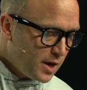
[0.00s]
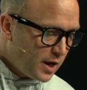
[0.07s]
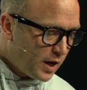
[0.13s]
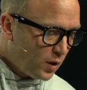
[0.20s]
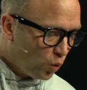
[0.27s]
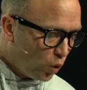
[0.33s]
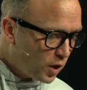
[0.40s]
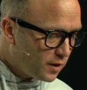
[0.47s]

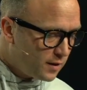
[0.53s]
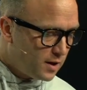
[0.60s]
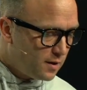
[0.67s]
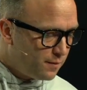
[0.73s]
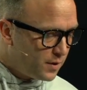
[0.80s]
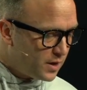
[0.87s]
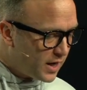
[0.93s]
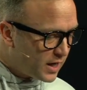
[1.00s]
And one of
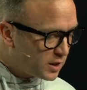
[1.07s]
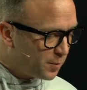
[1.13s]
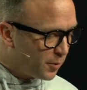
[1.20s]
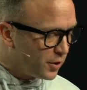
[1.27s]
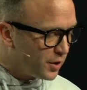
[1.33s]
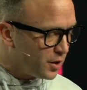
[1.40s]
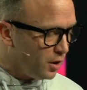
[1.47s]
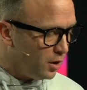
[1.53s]
them, an
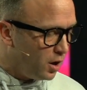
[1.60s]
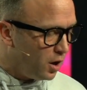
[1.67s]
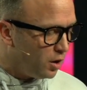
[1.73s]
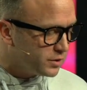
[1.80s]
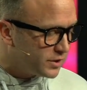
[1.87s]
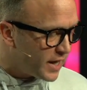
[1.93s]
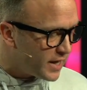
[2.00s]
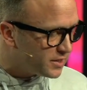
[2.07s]
expert in the law,
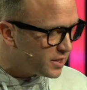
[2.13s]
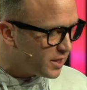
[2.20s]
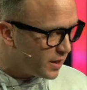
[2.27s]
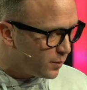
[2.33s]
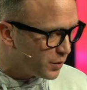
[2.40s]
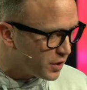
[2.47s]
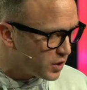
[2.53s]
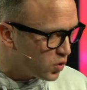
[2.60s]
tested
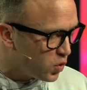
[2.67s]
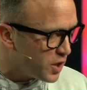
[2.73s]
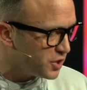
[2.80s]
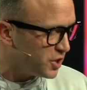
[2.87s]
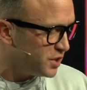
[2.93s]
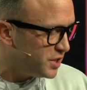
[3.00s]
him with this question,